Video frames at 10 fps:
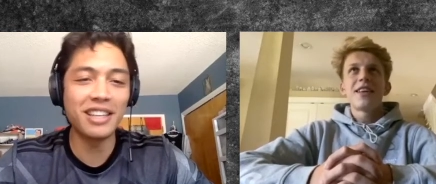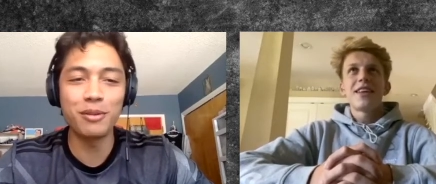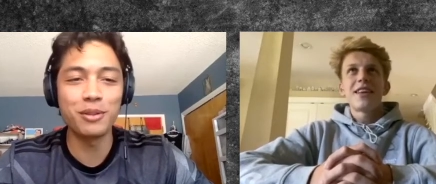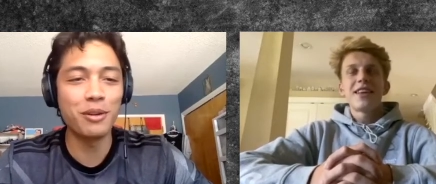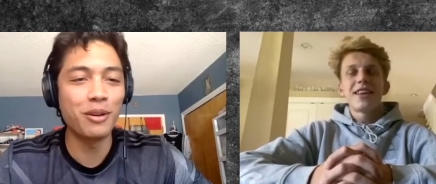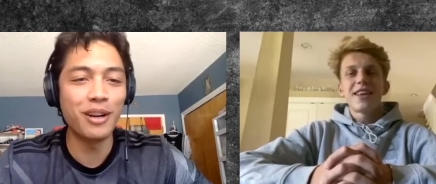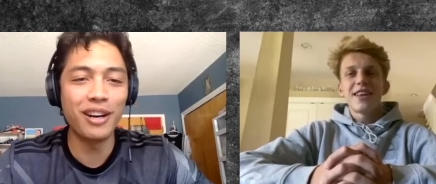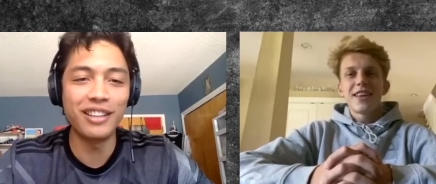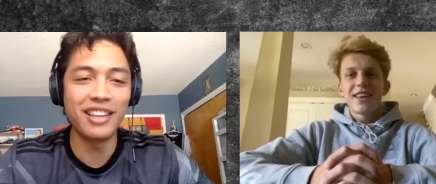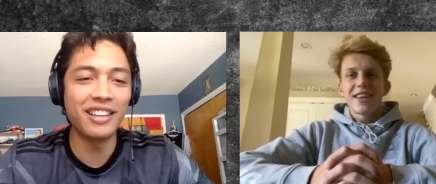Speaker 1: that was going
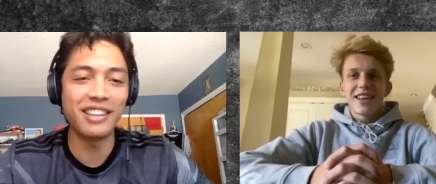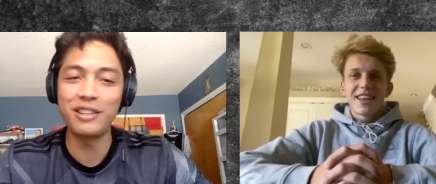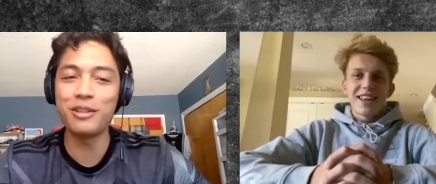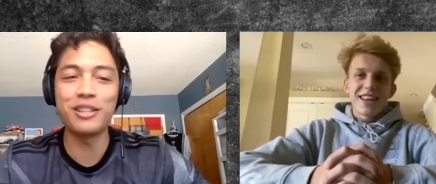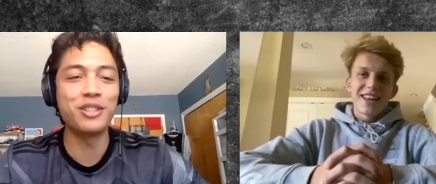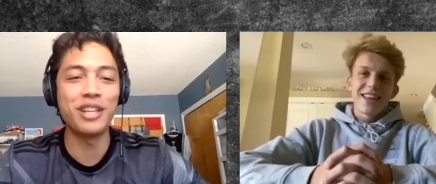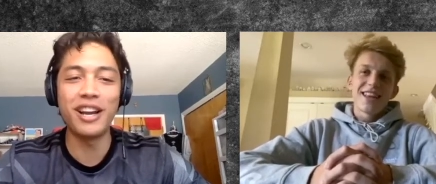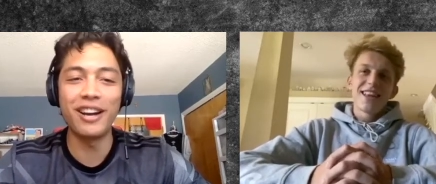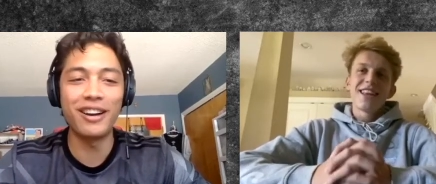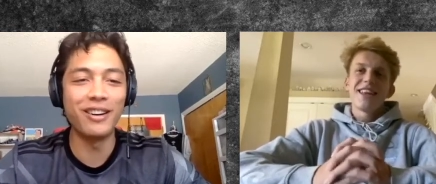on that, that you can
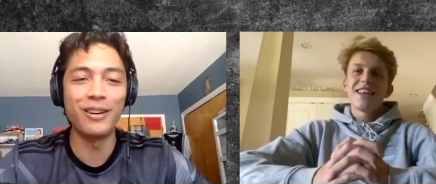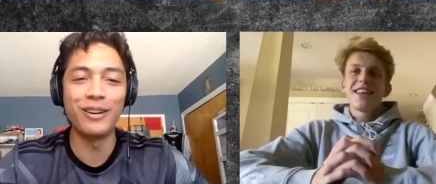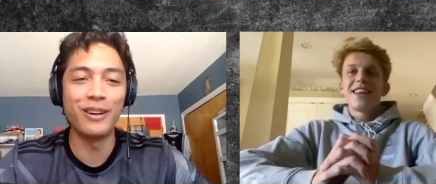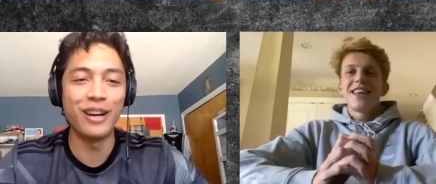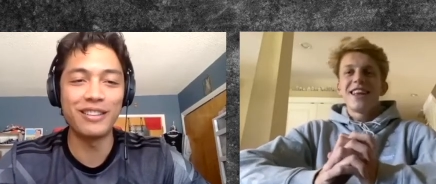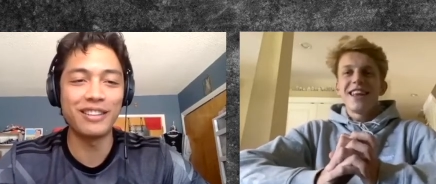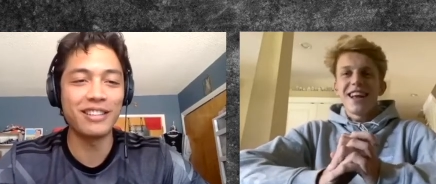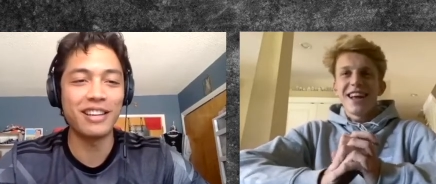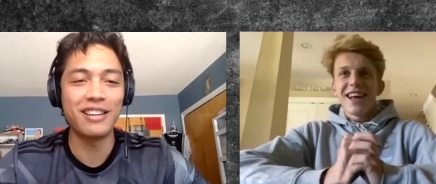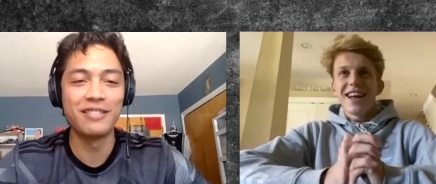share or, or anything
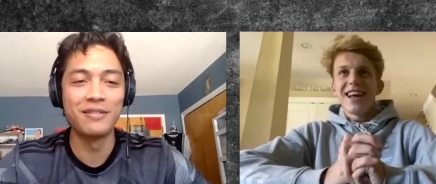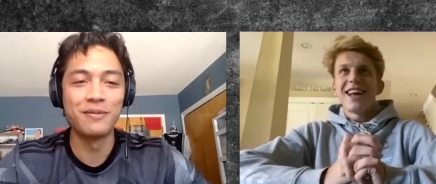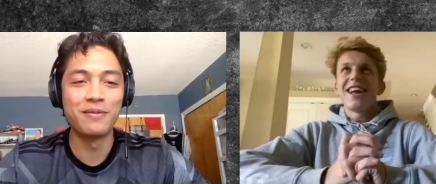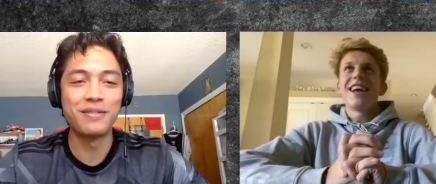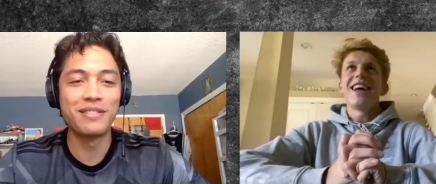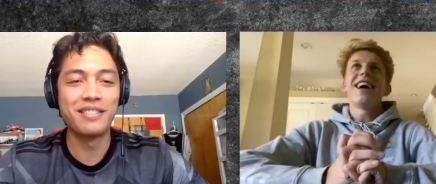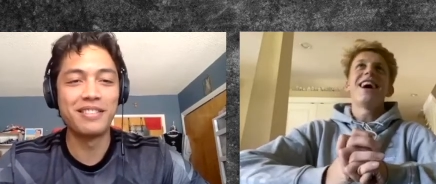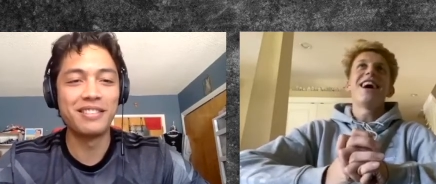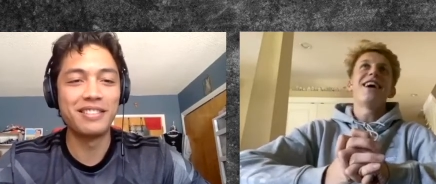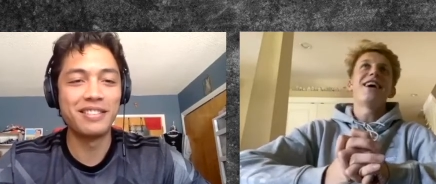like that?
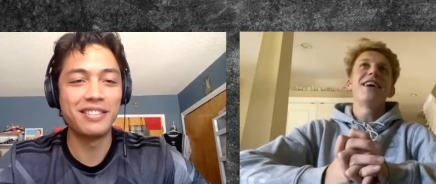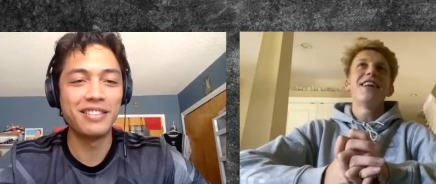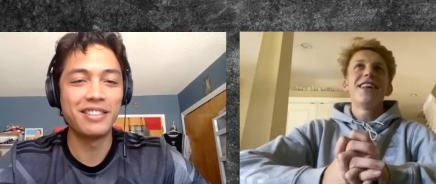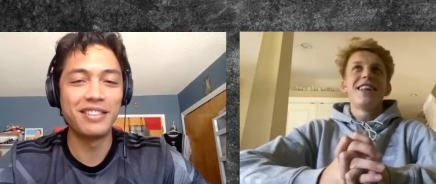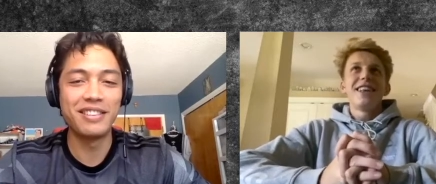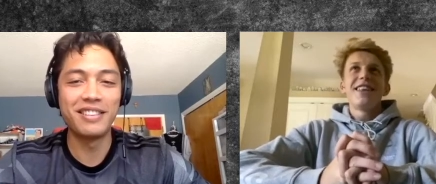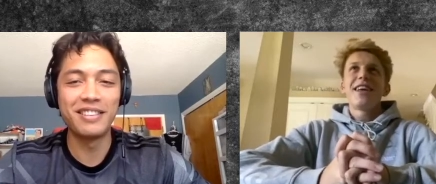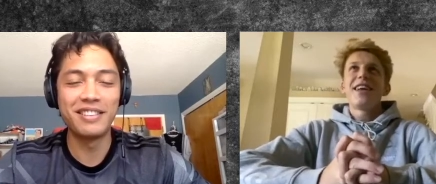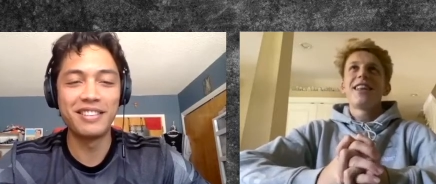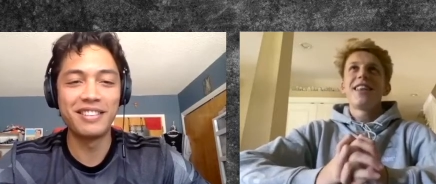Uh,
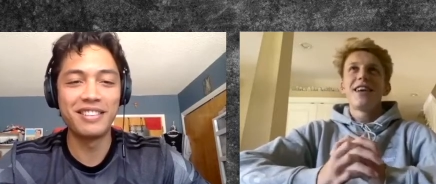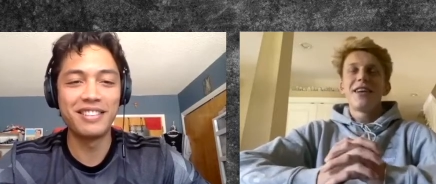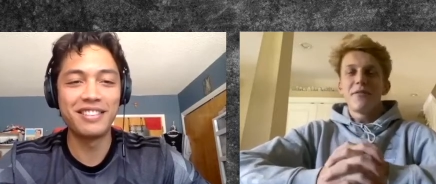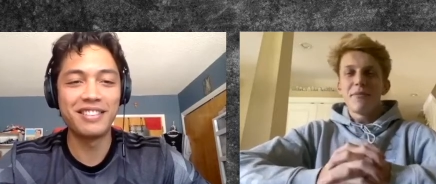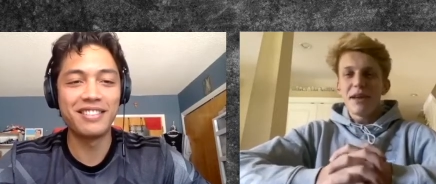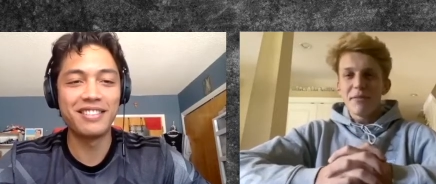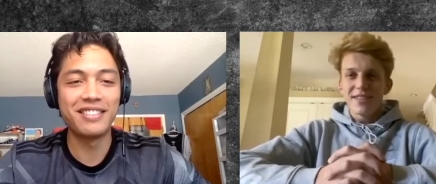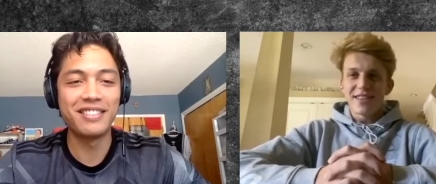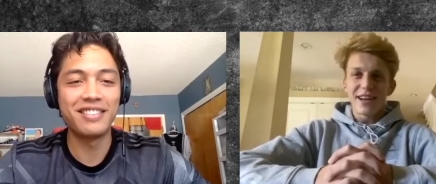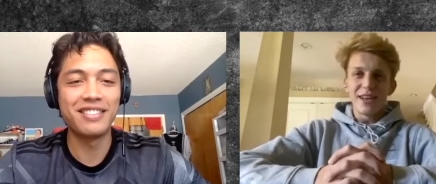
Speaker 2: they they made
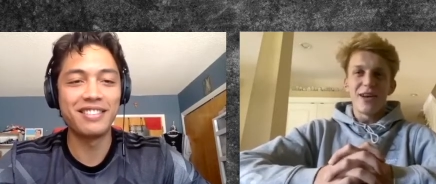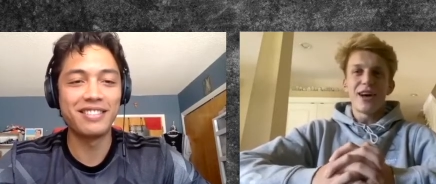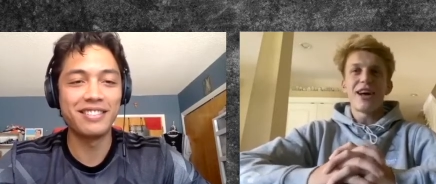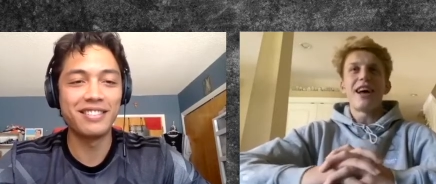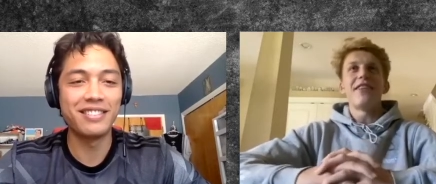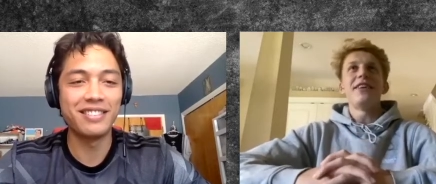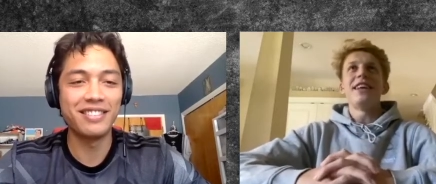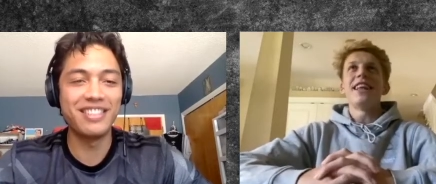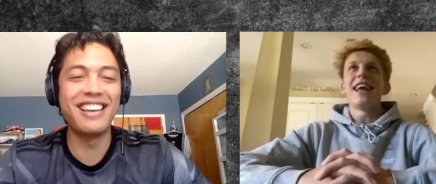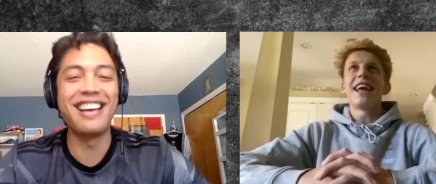me sing a lot. I
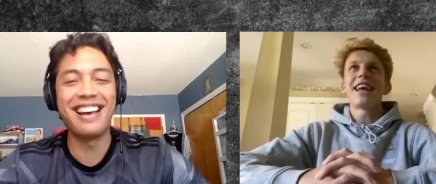mean, like